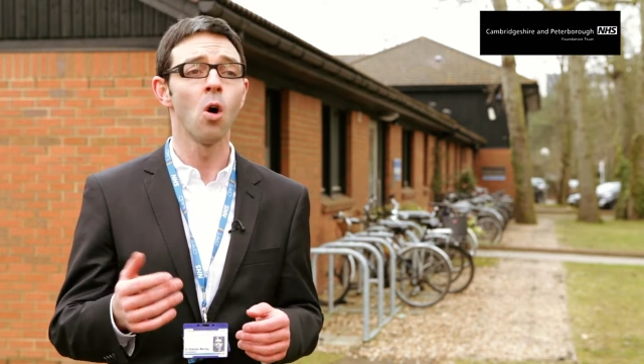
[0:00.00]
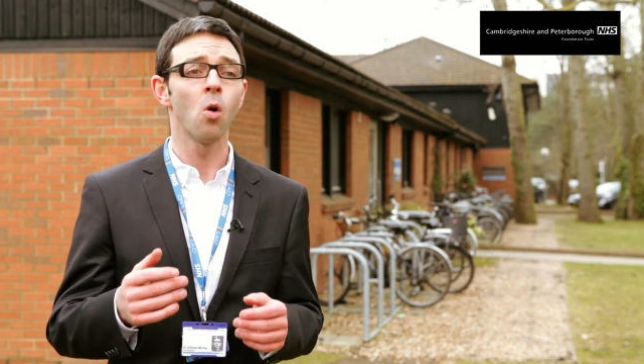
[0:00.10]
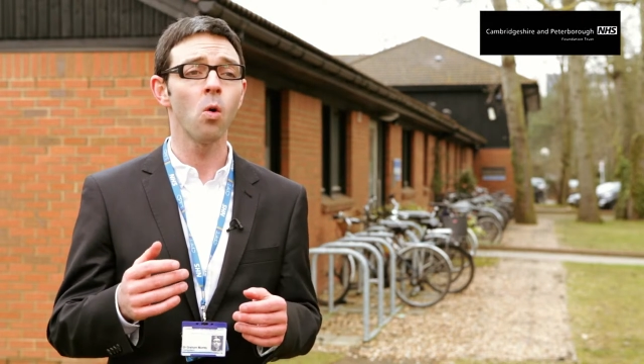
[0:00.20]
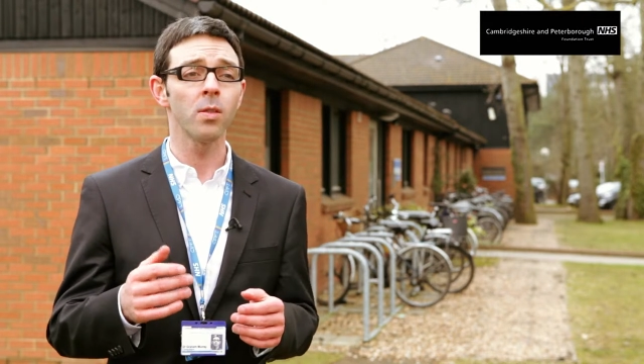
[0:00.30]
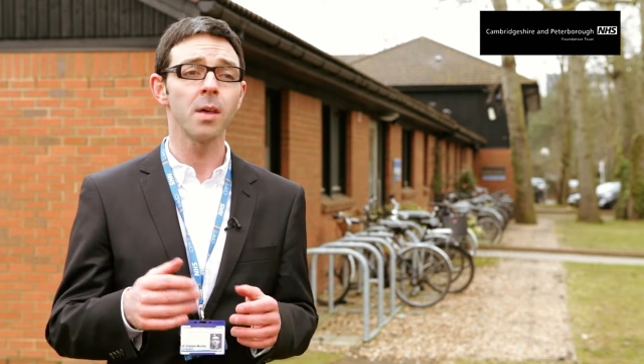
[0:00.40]

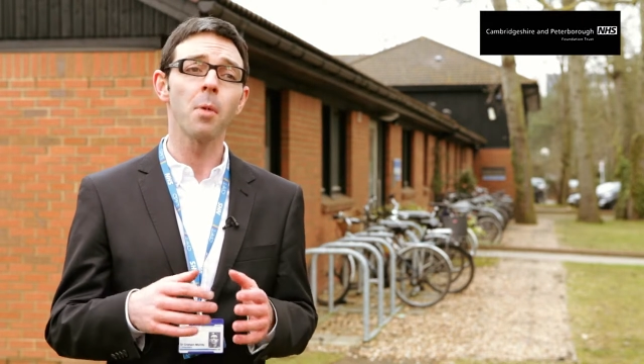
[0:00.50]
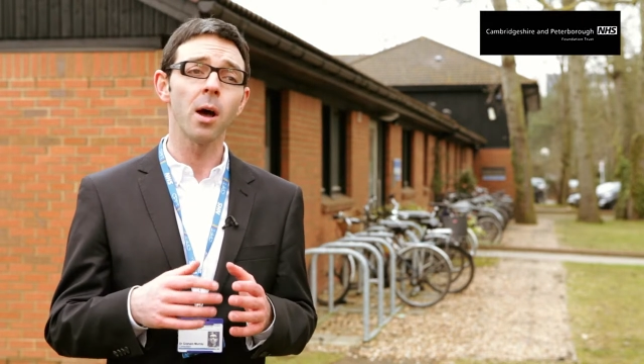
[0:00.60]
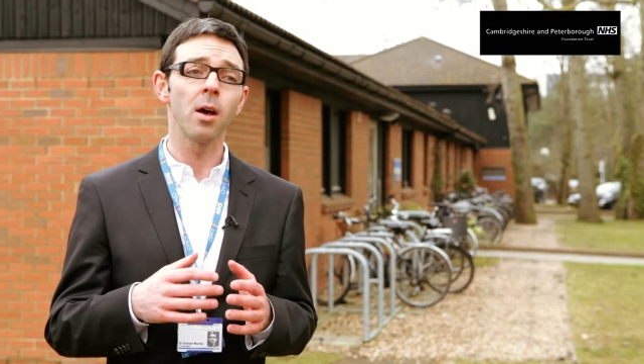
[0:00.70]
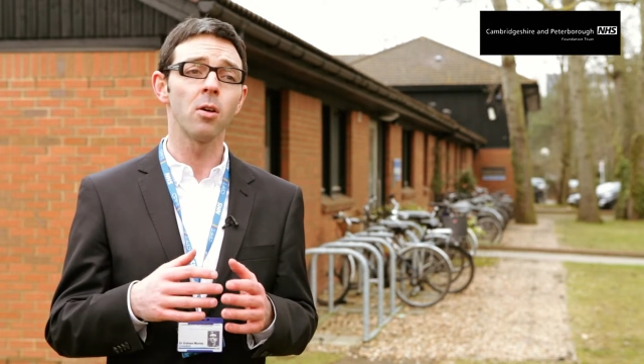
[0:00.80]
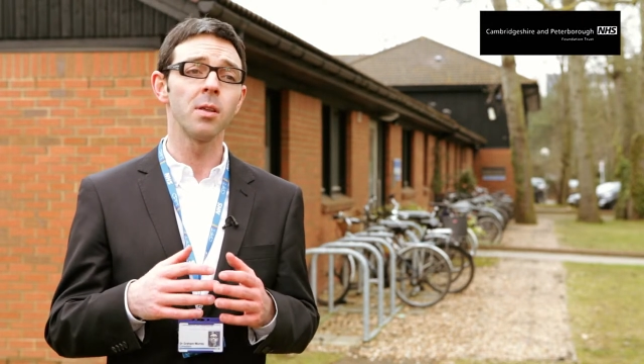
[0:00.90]
or they
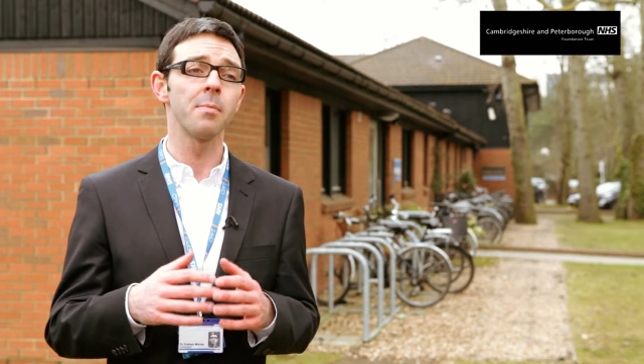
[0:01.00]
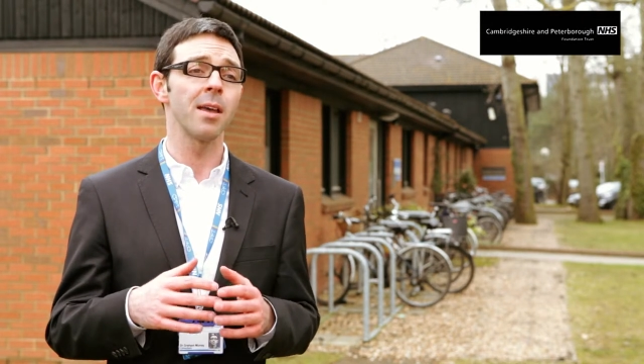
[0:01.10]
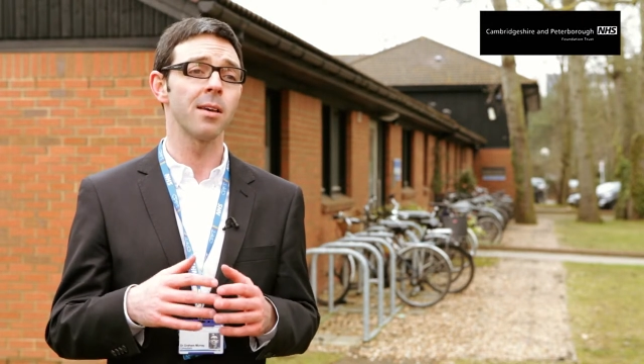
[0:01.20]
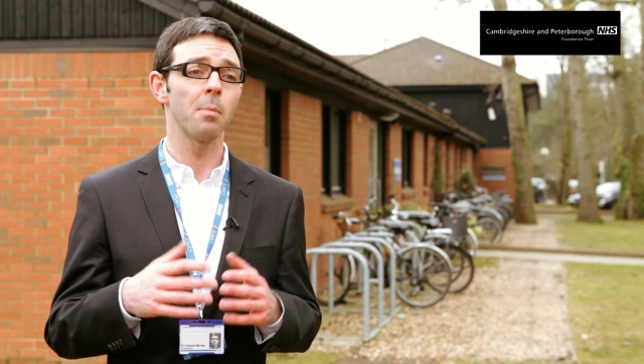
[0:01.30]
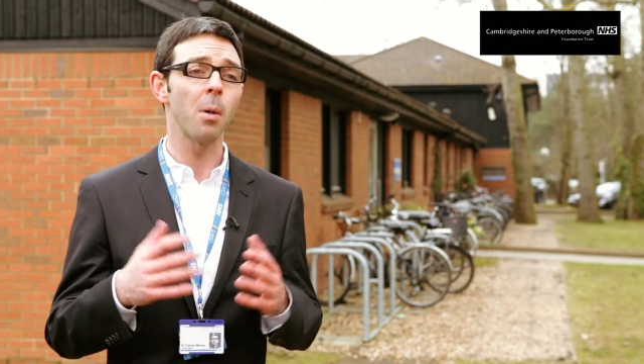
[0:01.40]
might only
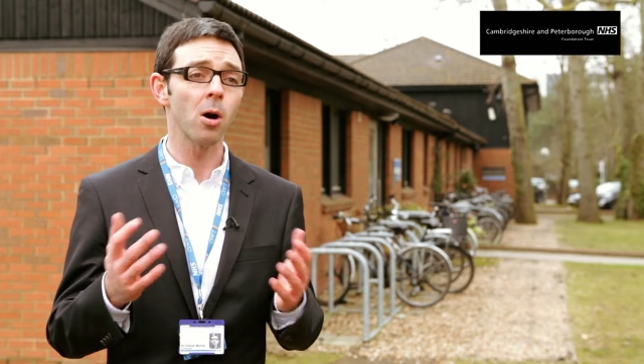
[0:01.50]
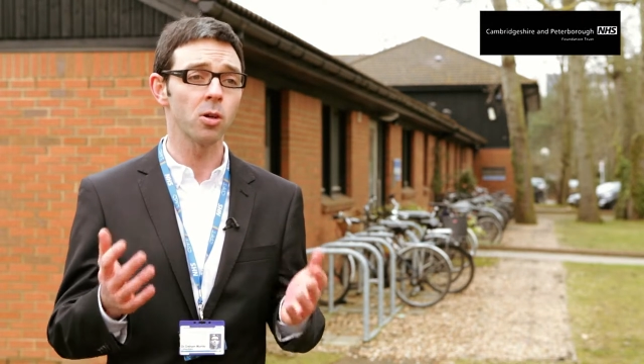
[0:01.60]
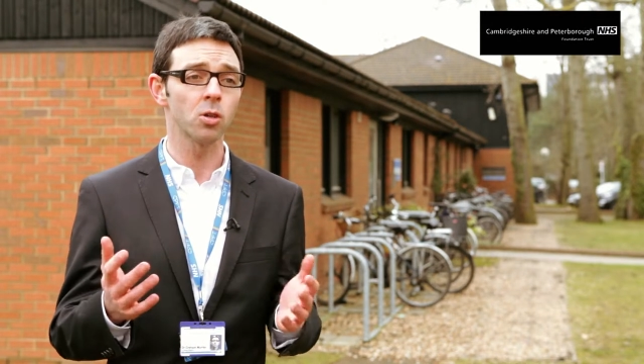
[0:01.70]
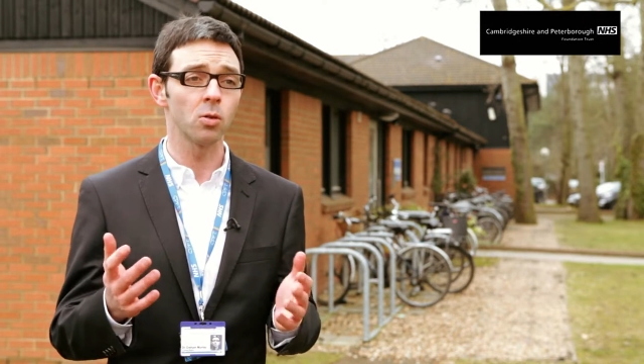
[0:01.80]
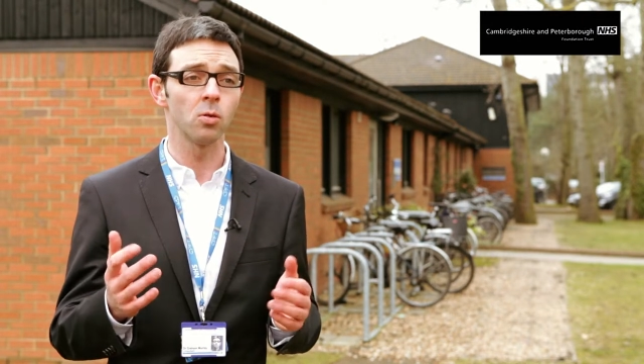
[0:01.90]
make a
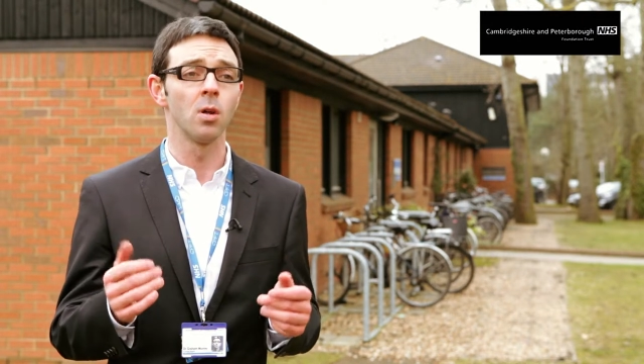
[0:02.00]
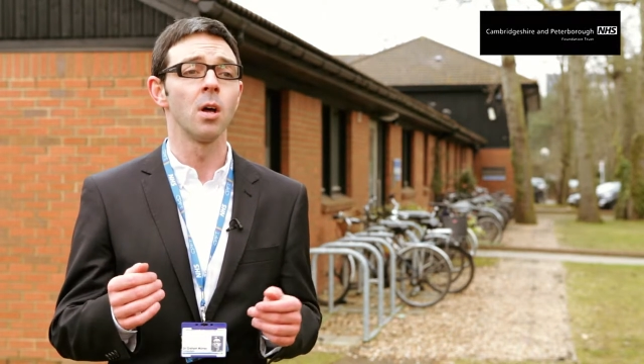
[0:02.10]
partial